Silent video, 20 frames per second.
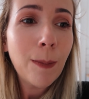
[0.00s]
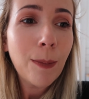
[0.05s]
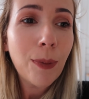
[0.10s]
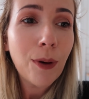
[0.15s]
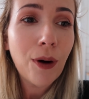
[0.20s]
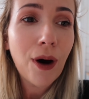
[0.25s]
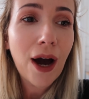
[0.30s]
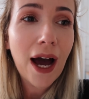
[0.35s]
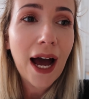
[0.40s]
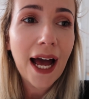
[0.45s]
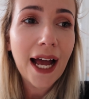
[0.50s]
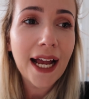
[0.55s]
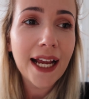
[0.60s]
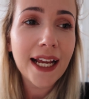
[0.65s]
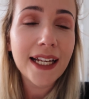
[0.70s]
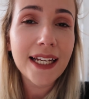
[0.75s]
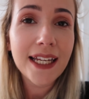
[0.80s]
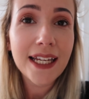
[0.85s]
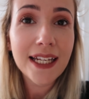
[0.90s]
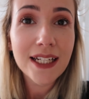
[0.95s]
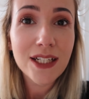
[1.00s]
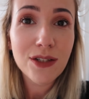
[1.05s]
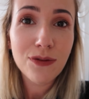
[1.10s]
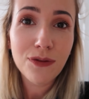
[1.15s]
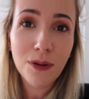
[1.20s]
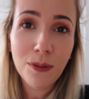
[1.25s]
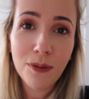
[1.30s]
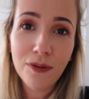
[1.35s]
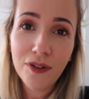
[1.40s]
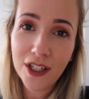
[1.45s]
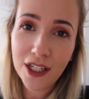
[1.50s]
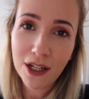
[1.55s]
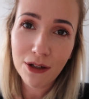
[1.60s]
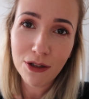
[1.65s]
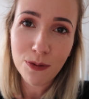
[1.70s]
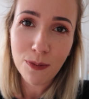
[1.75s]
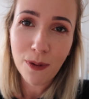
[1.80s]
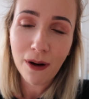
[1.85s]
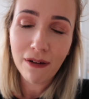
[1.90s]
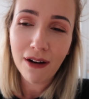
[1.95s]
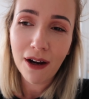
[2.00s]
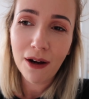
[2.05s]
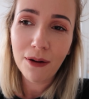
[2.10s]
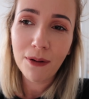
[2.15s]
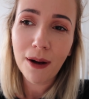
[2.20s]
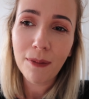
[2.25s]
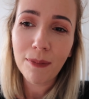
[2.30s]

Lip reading: but I needed to film a video tomorrow.